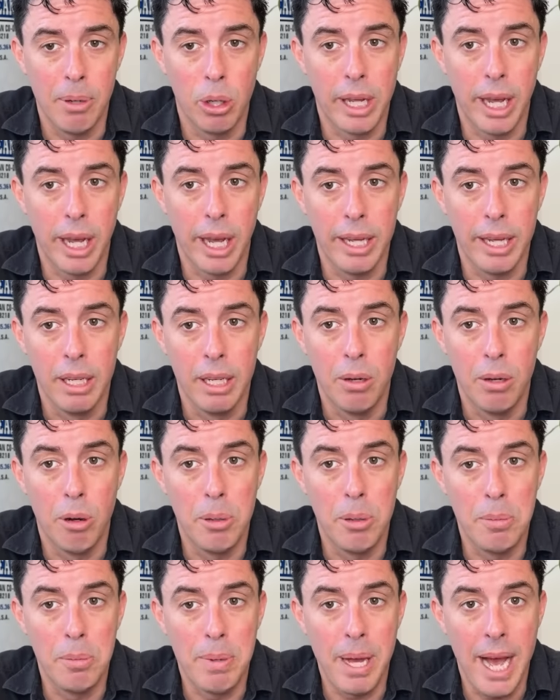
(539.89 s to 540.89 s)
Okay, we'll
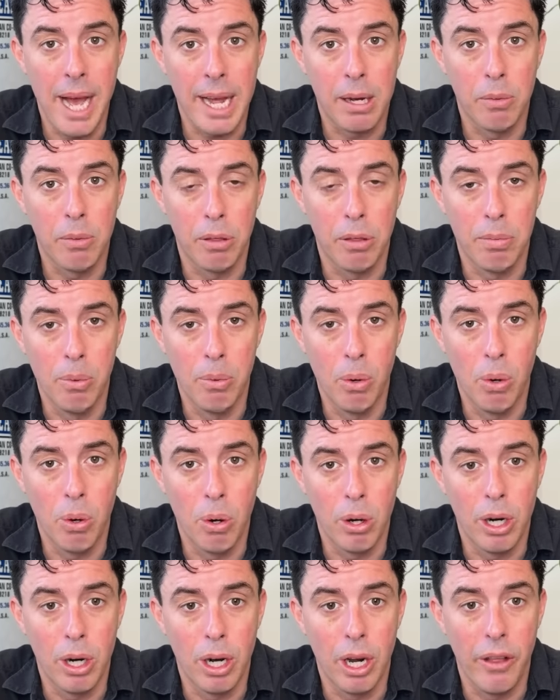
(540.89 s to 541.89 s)
be back with
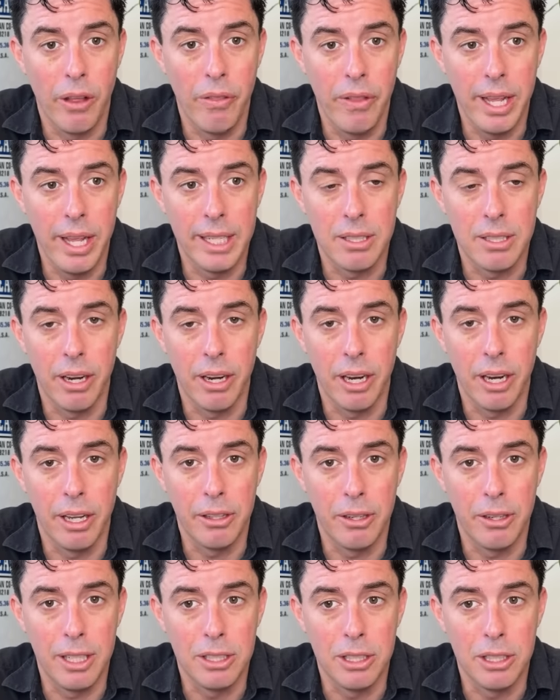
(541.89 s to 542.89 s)
more on this, on other
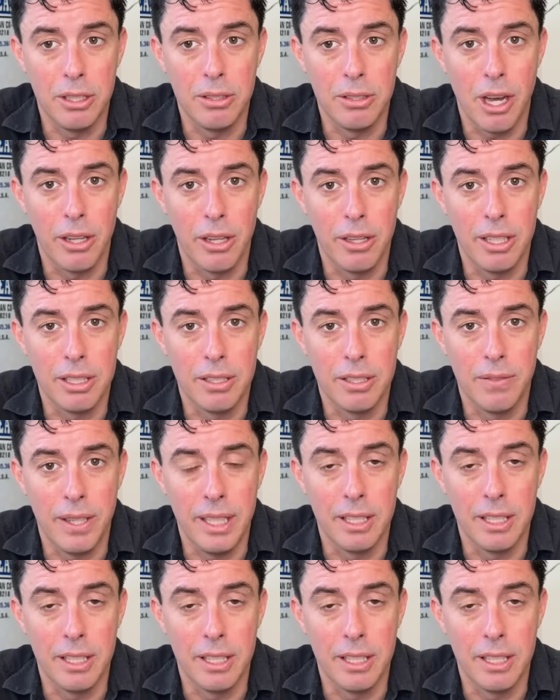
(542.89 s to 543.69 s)
issues, on this feed this